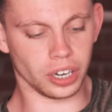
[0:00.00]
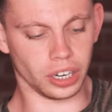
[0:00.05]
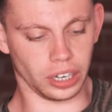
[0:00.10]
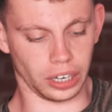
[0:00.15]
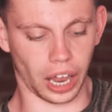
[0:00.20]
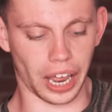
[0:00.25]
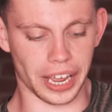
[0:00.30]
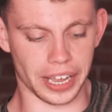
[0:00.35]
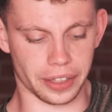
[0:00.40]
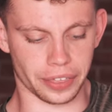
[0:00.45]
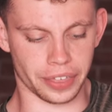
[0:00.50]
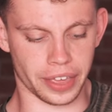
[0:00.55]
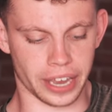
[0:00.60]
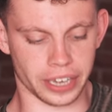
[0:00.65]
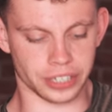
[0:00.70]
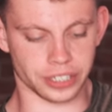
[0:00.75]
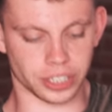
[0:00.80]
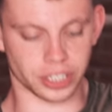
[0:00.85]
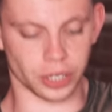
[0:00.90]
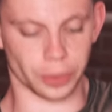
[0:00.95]
like
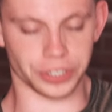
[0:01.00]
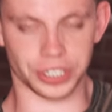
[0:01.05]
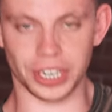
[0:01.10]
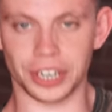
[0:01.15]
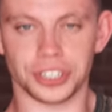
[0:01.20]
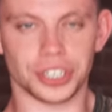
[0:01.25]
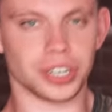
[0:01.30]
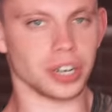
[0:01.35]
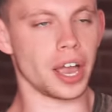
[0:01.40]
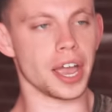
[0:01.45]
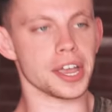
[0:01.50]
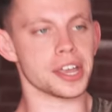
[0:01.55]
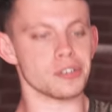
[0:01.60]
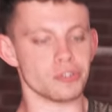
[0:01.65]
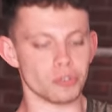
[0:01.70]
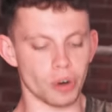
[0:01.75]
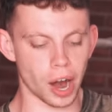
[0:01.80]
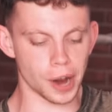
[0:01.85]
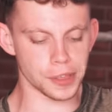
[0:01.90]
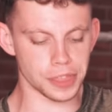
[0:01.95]
this. So essentially, I
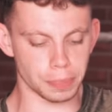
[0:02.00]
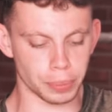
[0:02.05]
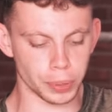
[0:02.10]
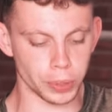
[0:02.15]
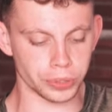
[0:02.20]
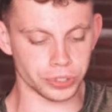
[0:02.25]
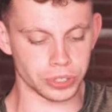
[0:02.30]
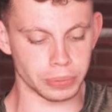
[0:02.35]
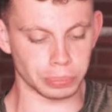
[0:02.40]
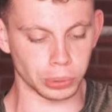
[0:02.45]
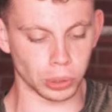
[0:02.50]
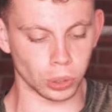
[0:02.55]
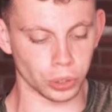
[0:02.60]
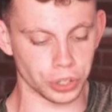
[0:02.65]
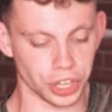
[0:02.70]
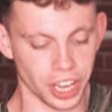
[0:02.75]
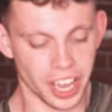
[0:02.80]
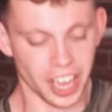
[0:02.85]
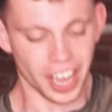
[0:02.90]
can ride the booster board